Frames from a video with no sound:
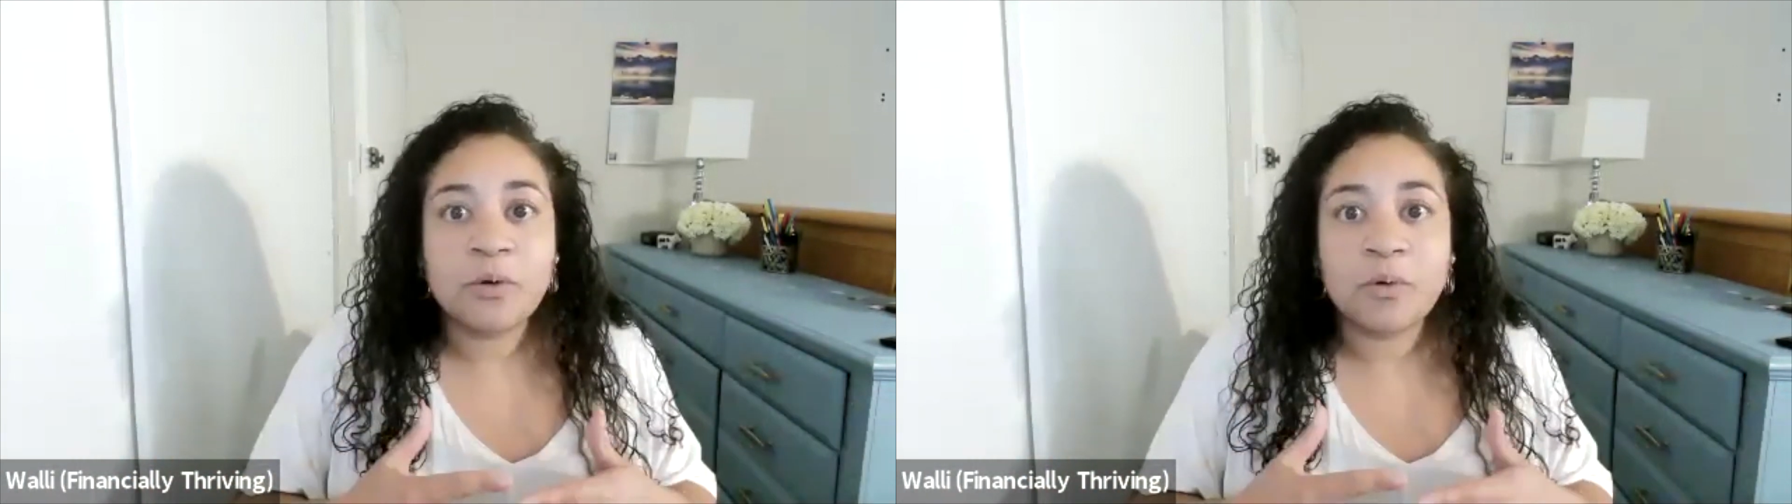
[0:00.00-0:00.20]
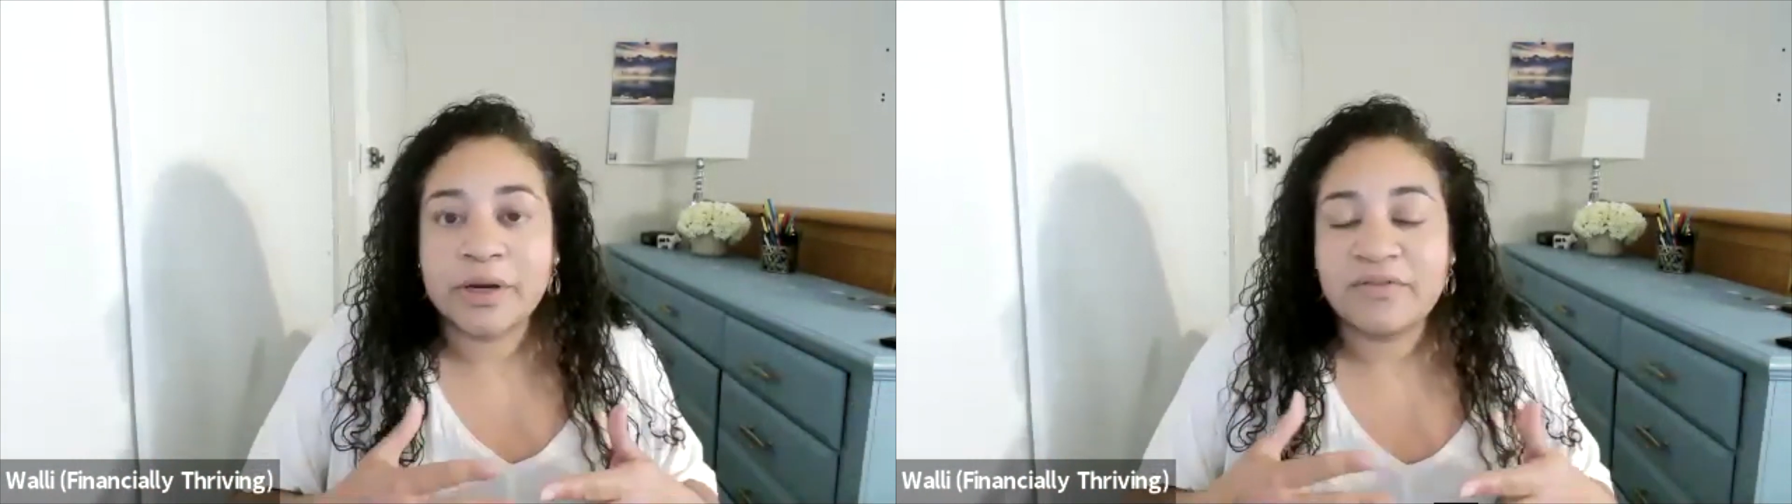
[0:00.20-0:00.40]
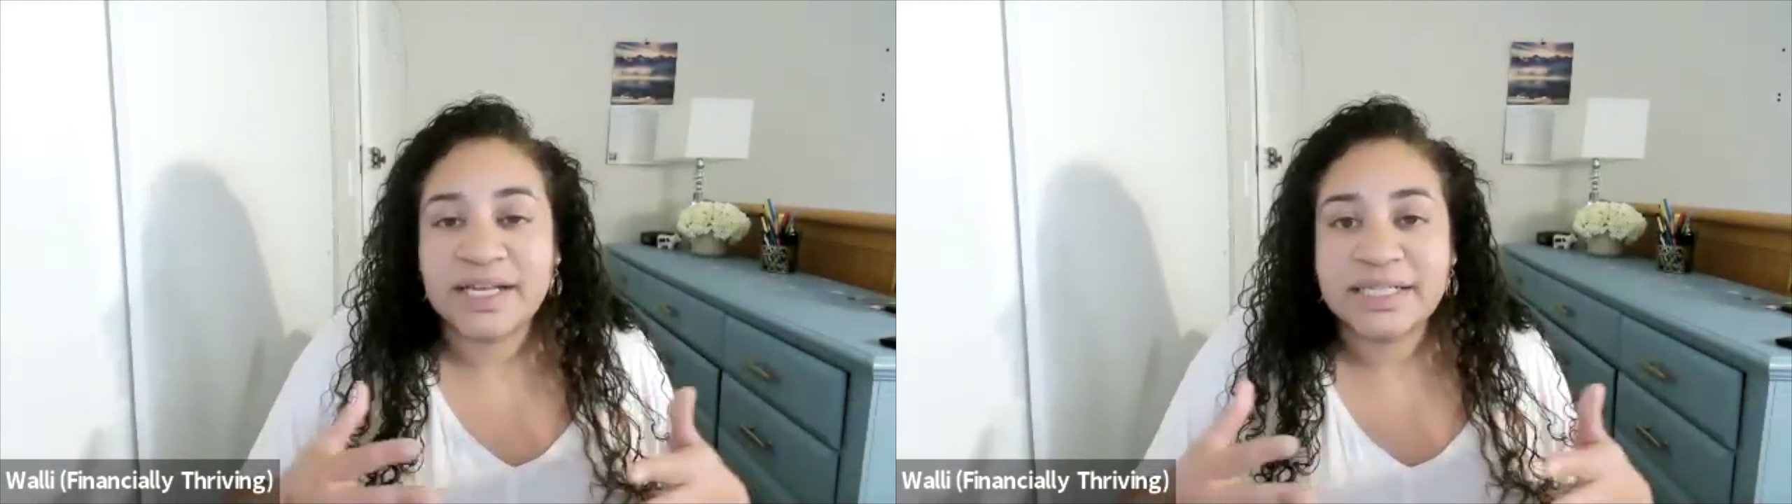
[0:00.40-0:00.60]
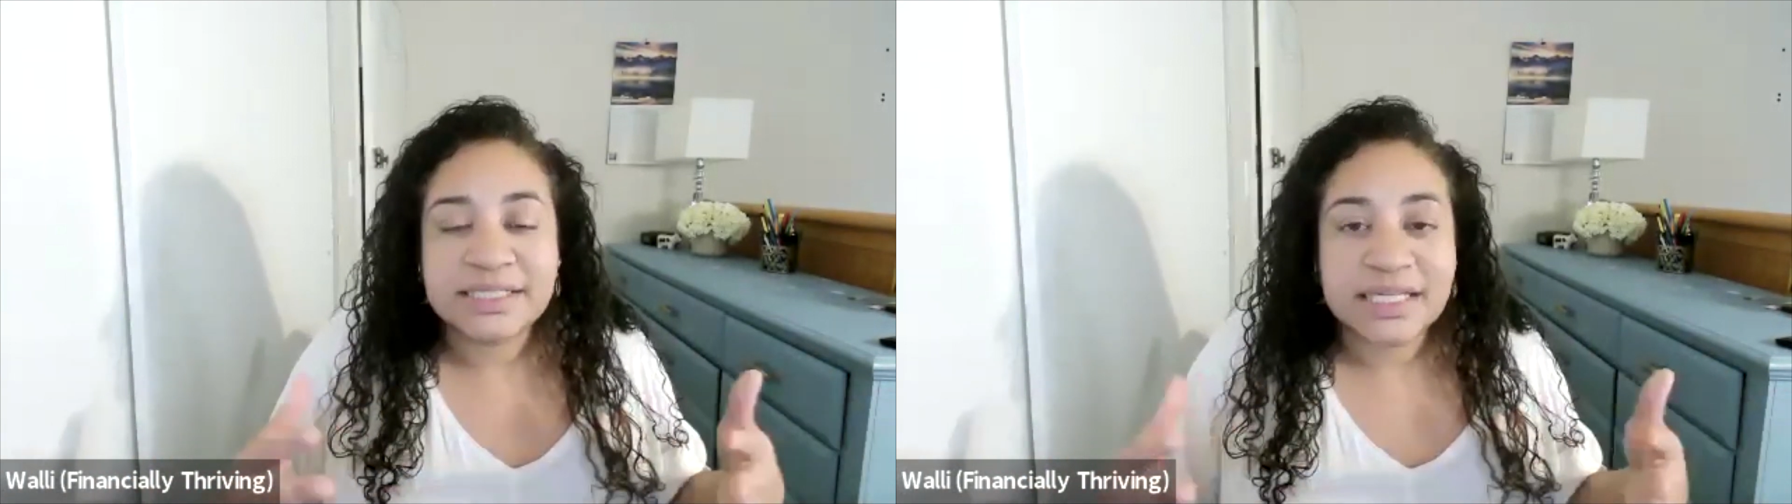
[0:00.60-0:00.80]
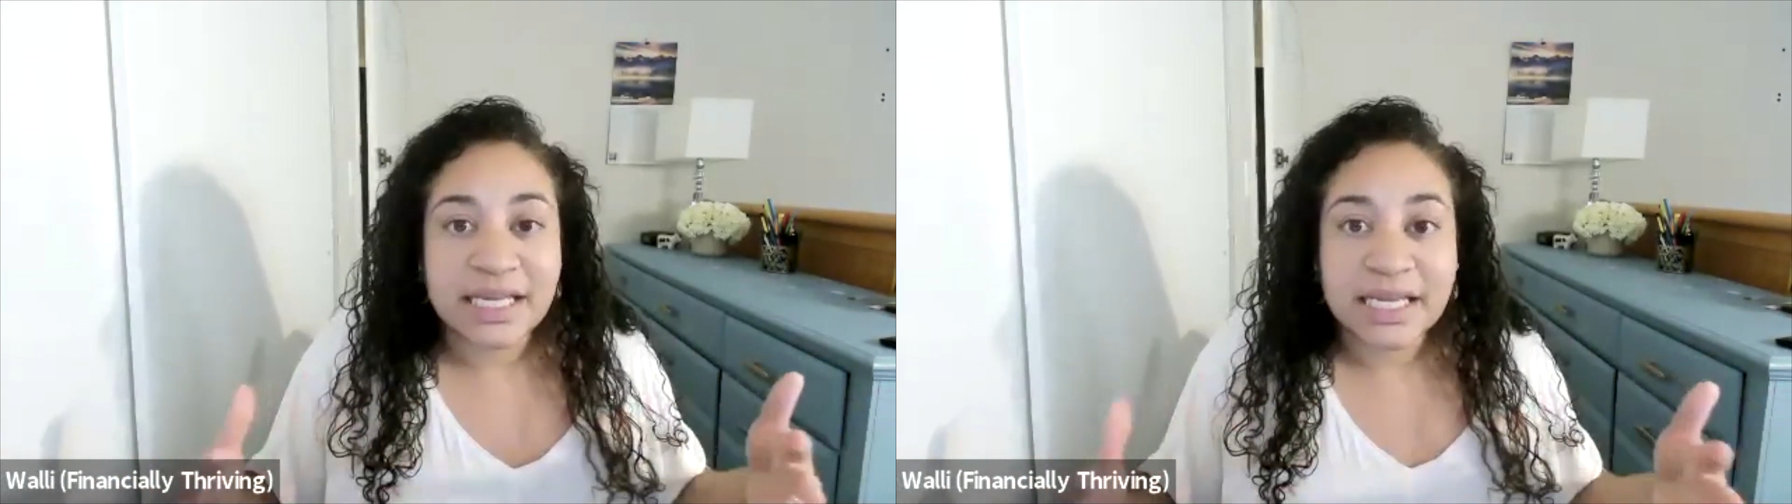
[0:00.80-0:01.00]
or
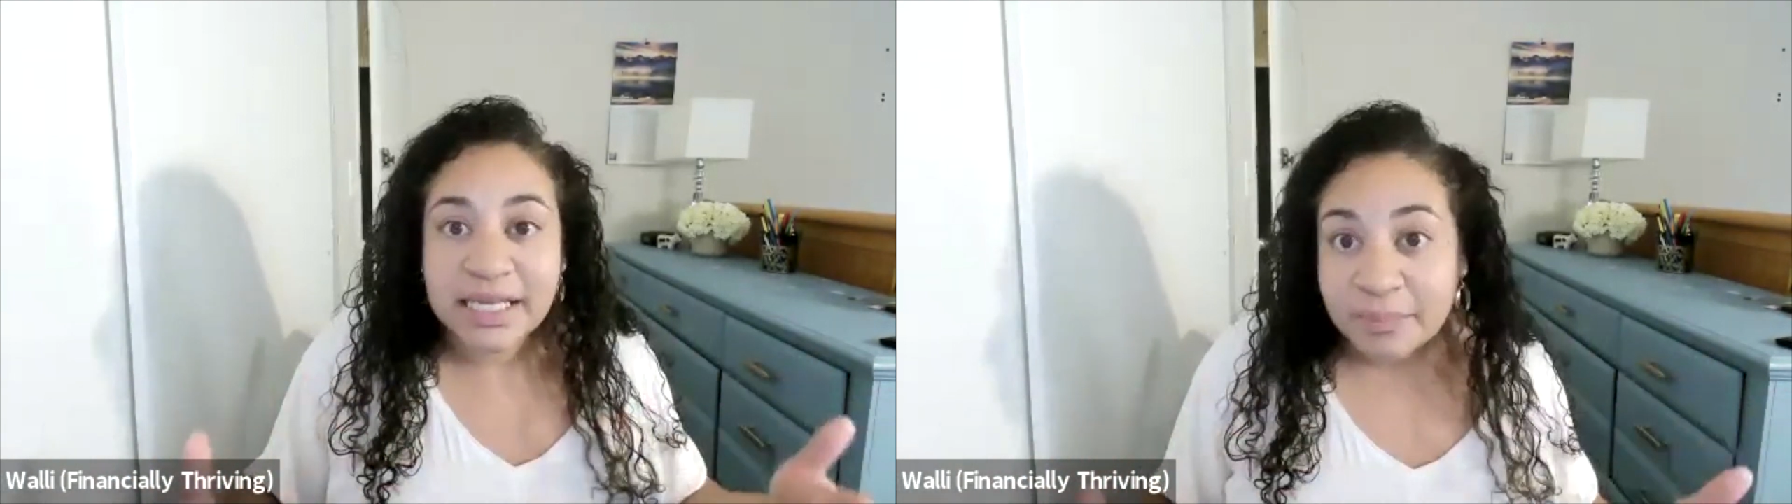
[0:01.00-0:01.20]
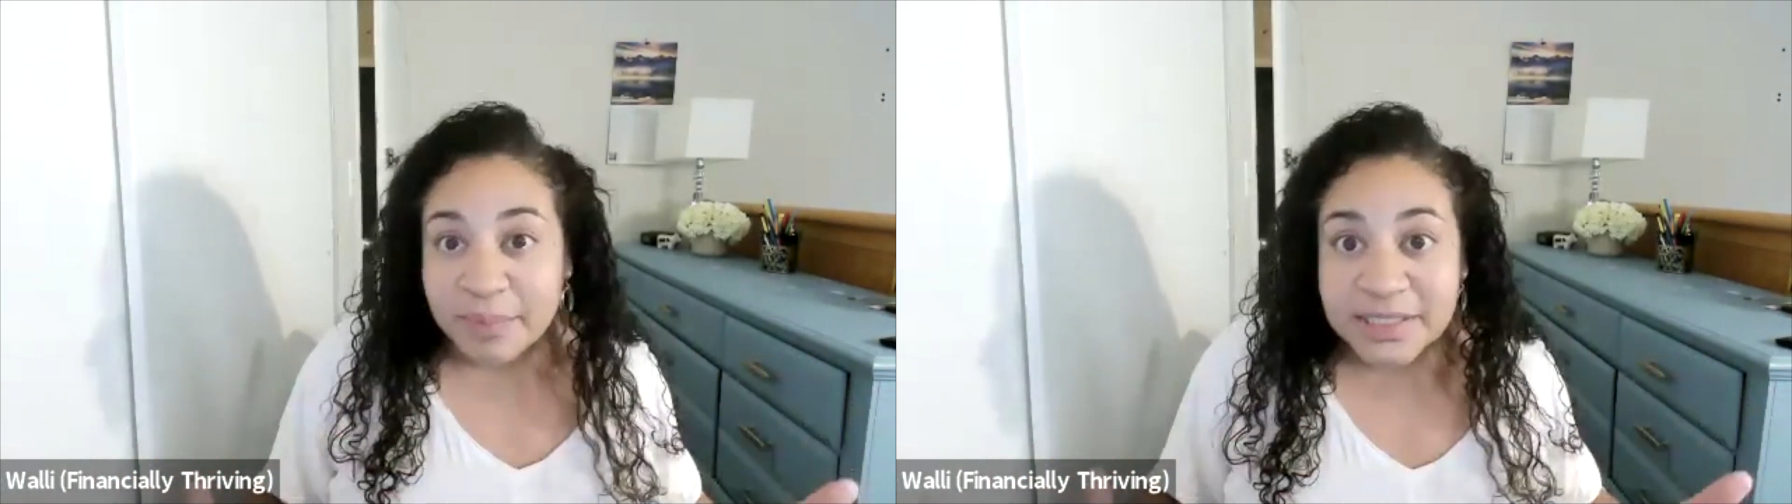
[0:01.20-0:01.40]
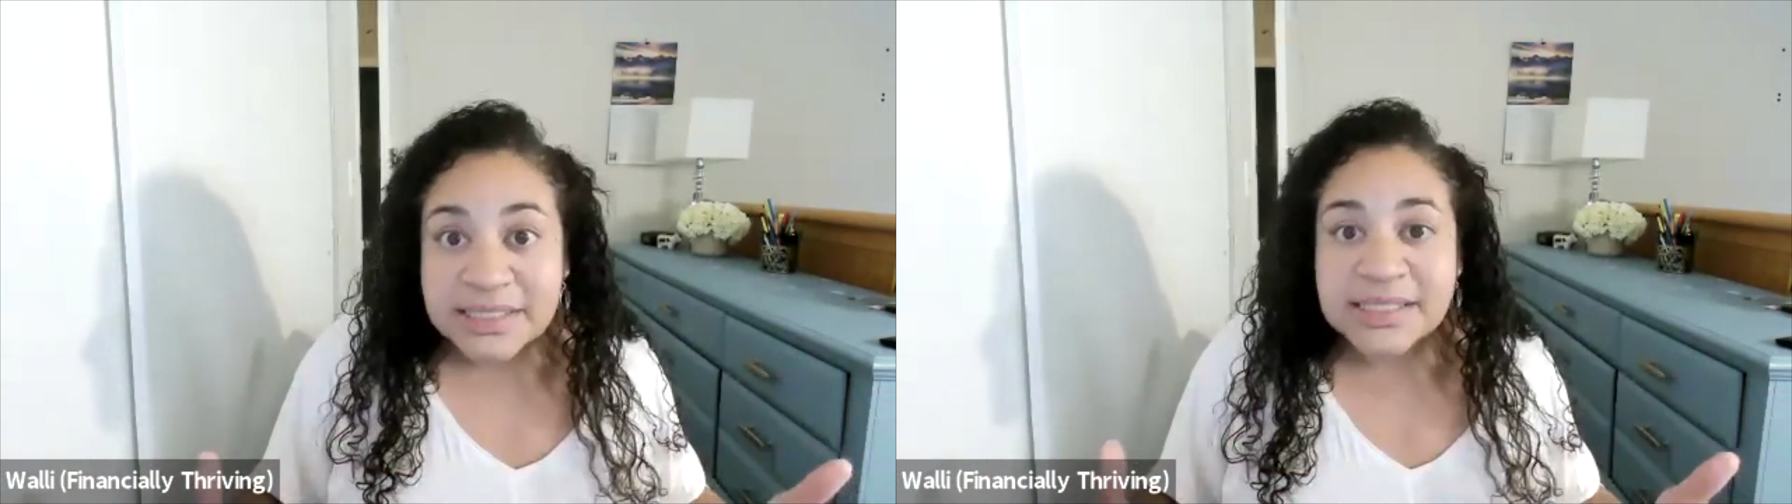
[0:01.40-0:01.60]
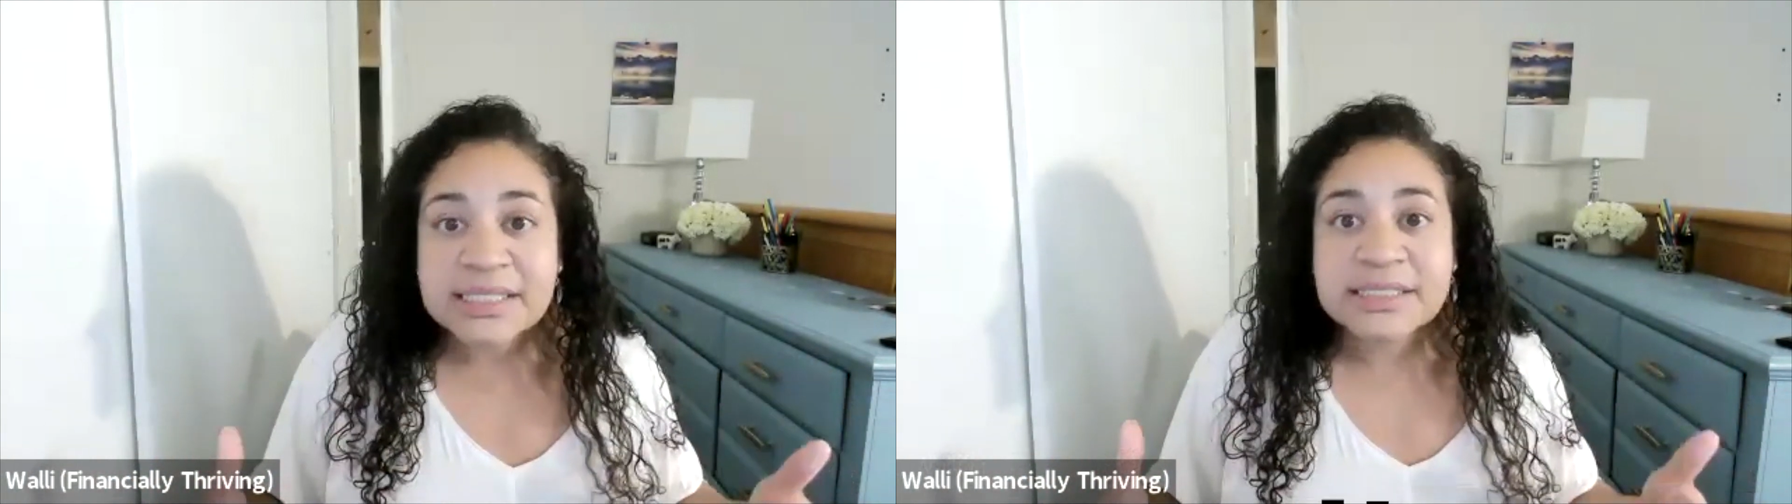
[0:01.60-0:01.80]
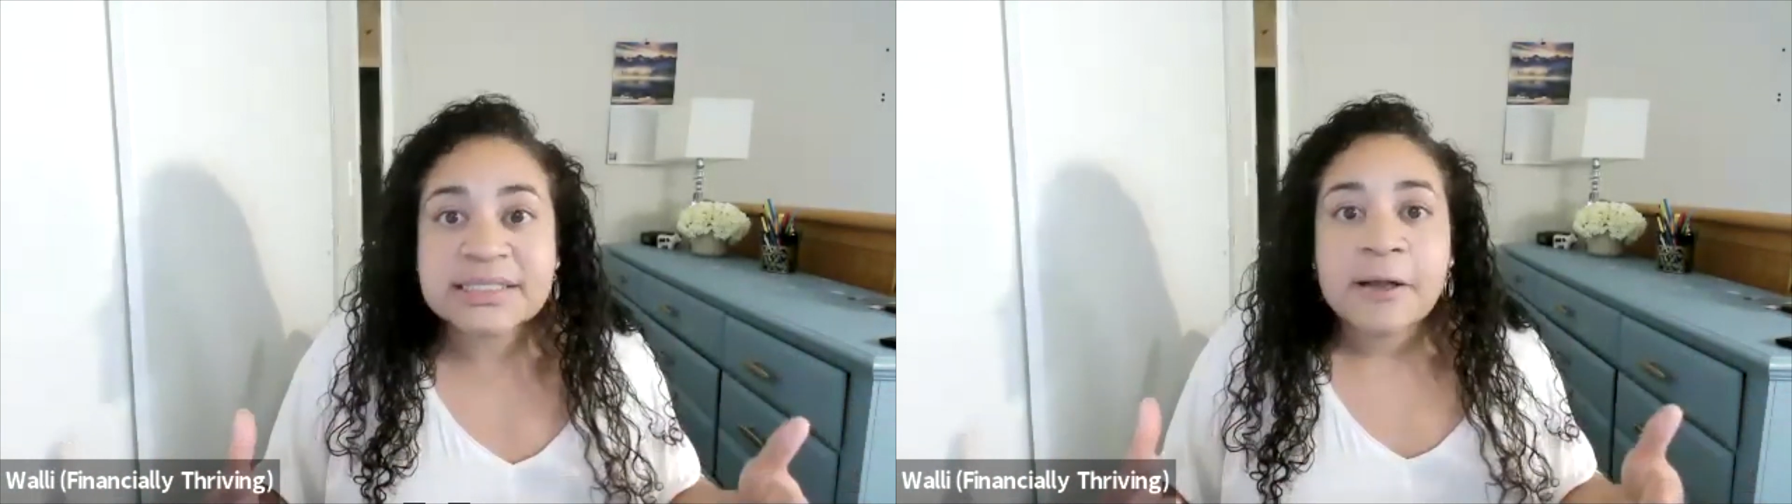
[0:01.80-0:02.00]
investing in a
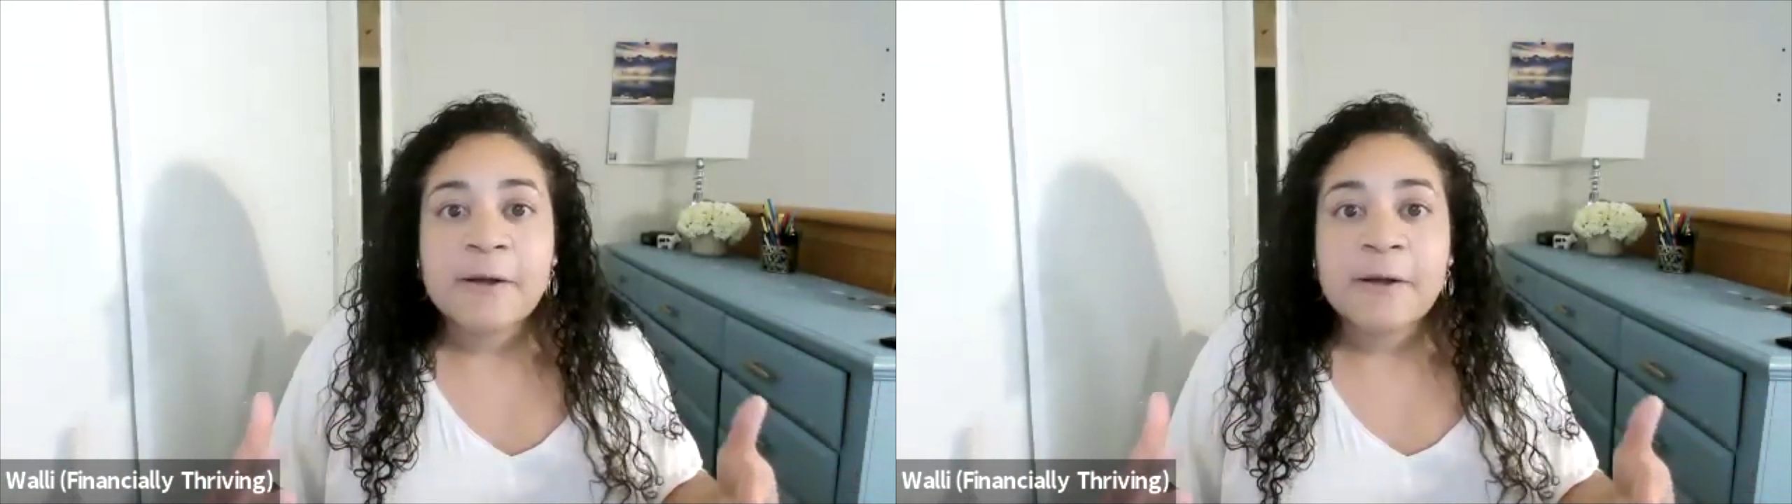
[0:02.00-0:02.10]
business,